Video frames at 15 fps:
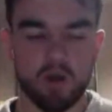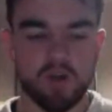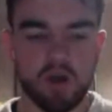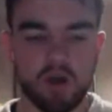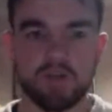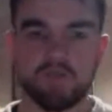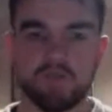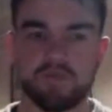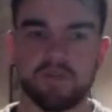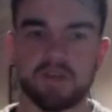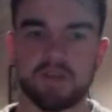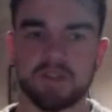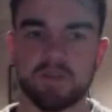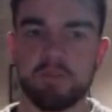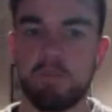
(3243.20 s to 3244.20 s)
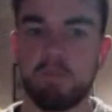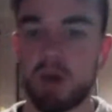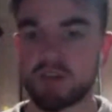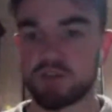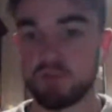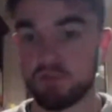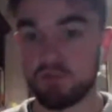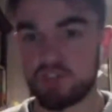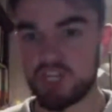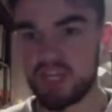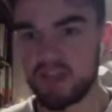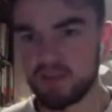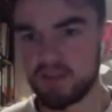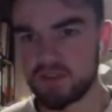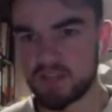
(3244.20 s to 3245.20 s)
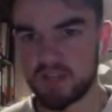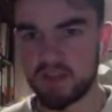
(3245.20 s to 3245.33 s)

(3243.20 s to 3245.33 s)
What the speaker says: of kind of muscle genes